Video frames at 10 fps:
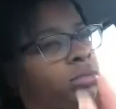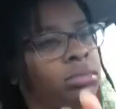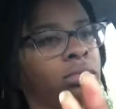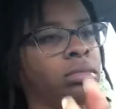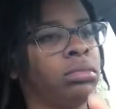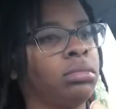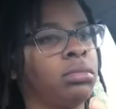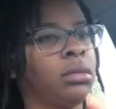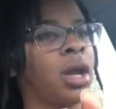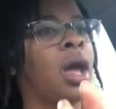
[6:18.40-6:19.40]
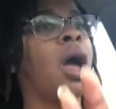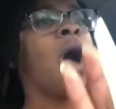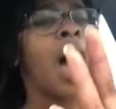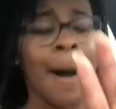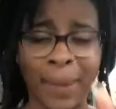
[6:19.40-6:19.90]

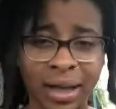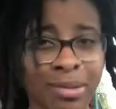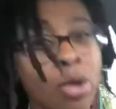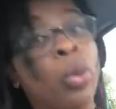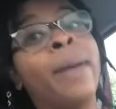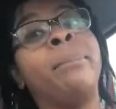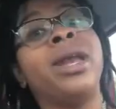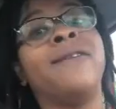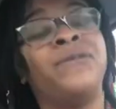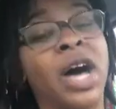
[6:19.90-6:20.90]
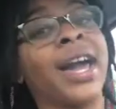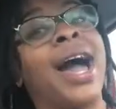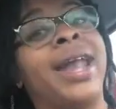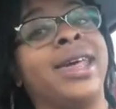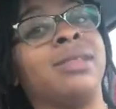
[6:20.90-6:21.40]
I'm about to be whipping the fuck
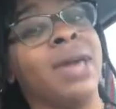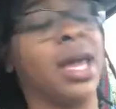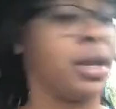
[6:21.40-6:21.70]
out of this bitch.